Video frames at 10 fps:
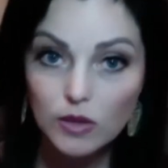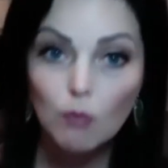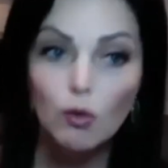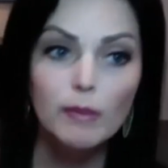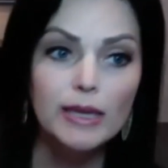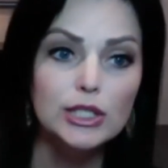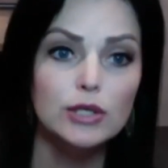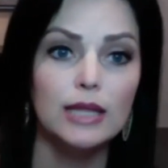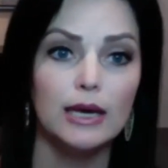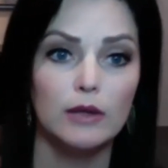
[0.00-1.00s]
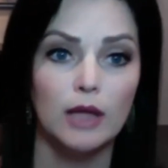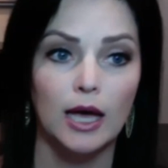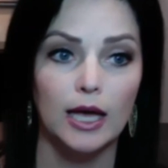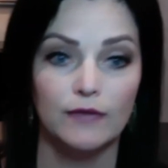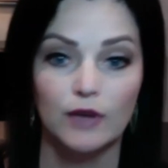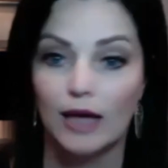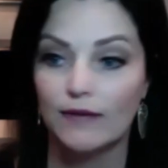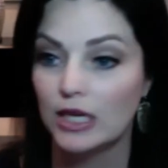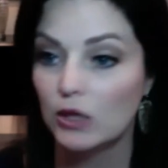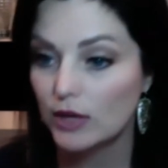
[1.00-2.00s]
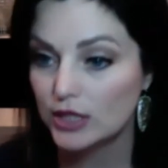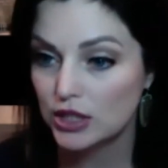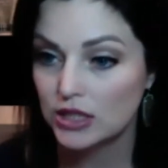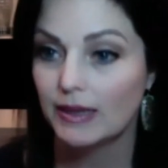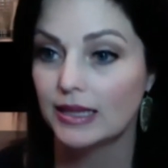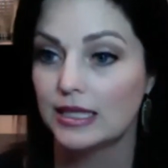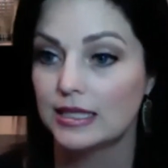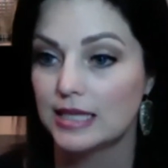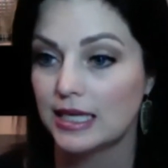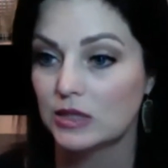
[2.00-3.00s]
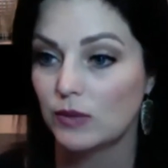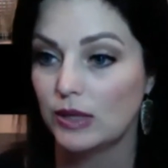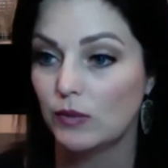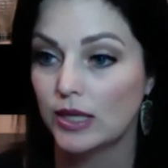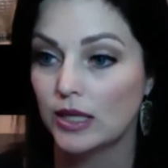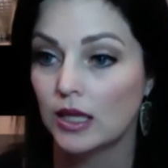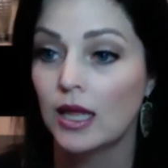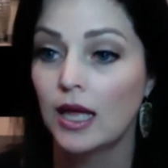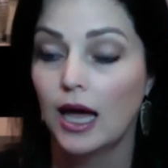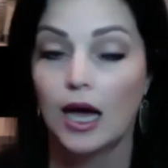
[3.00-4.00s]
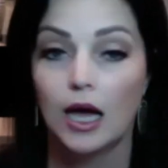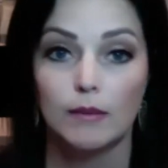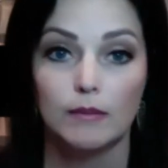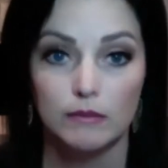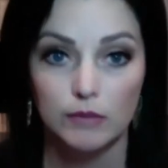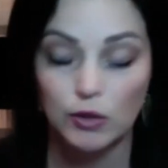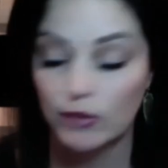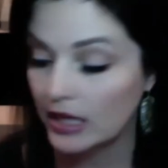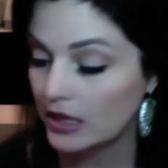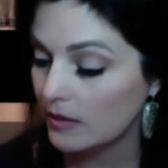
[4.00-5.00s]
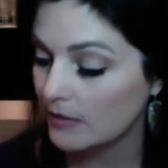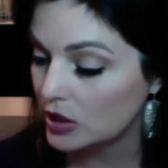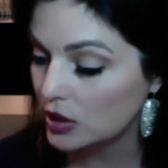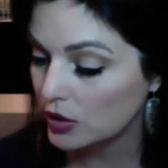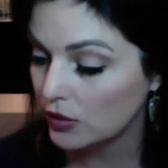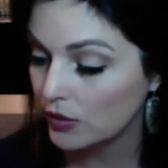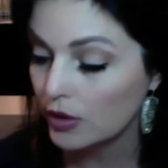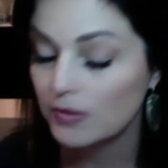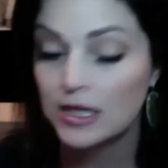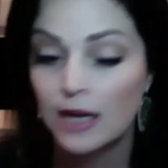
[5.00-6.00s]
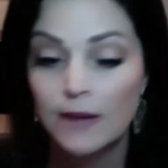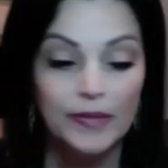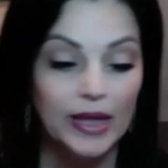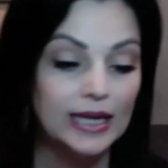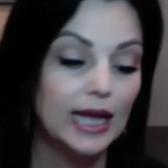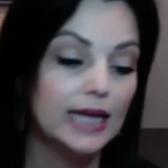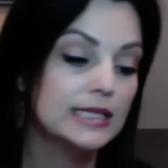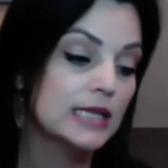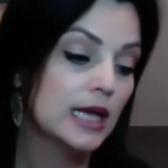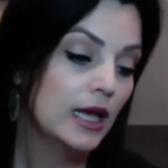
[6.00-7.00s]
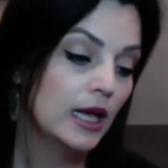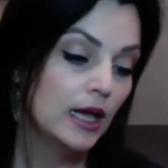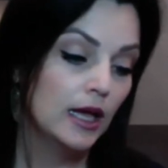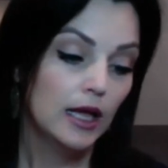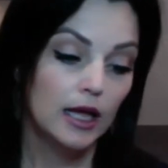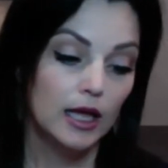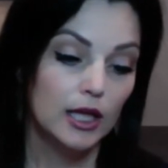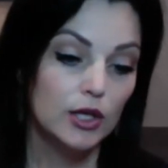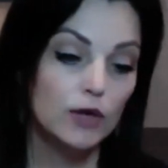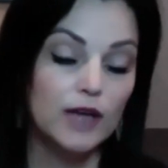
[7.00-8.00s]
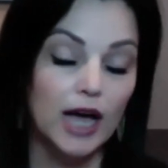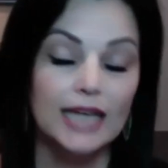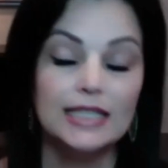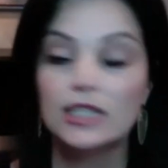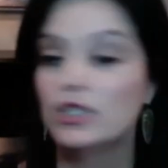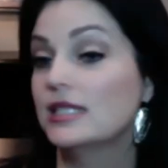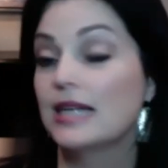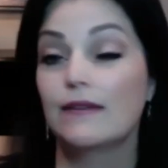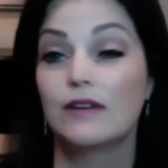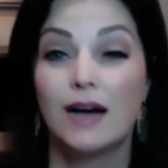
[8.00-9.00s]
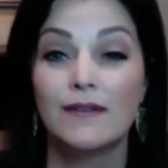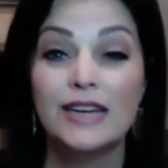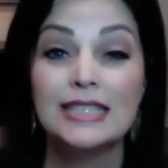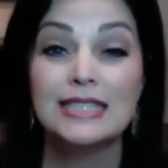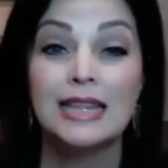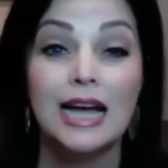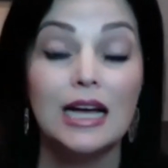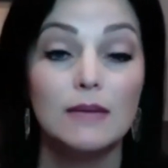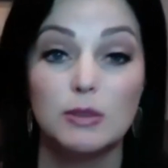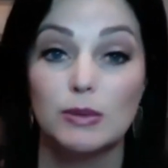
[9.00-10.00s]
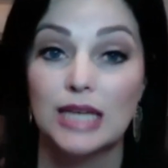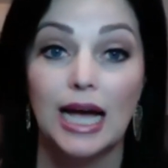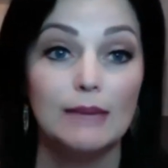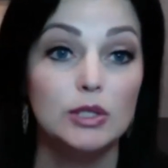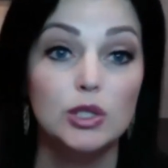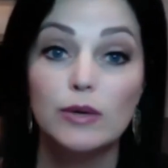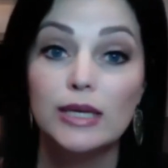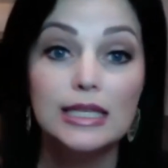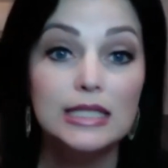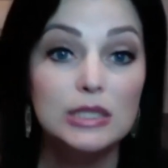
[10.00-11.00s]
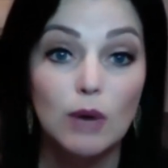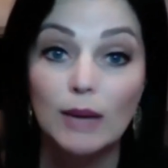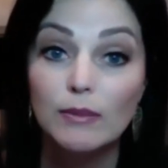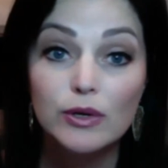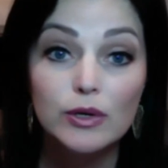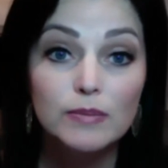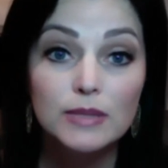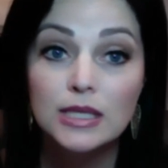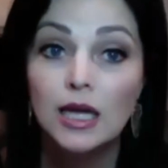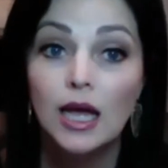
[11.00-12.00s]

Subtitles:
we'll make sure that if y'all have any questions about these things, we will, get them into your groups. And guys, you've got to just have confidence, and that comes with time. Doing these swap groups,